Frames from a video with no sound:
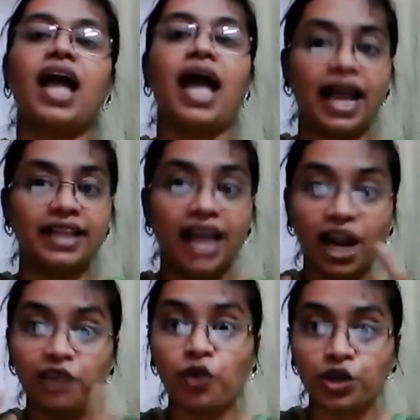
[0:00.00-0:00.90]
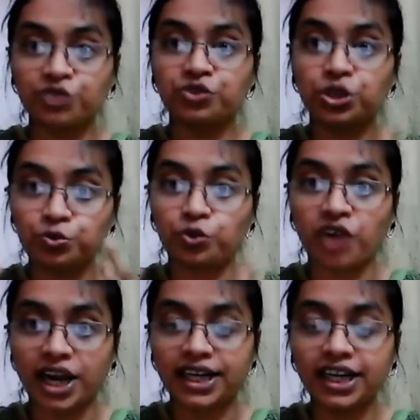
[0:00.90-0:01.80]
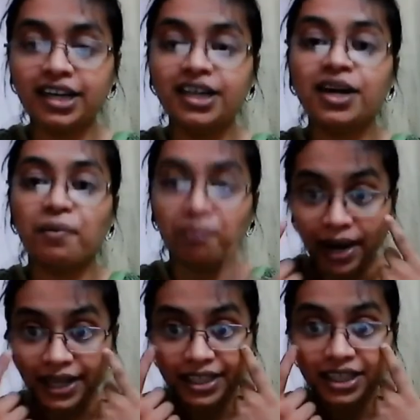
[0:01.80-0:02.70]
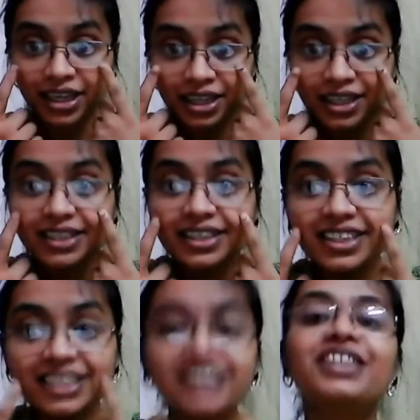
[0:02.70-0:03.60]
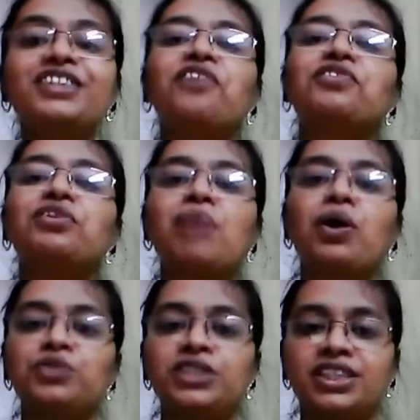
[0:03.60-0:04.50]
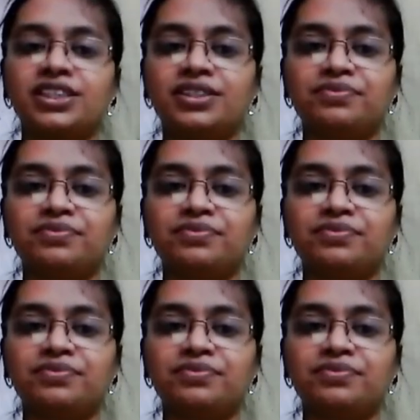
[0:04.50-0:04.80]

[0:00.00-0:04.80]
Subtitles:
and that water was provided by the tears of the mountain.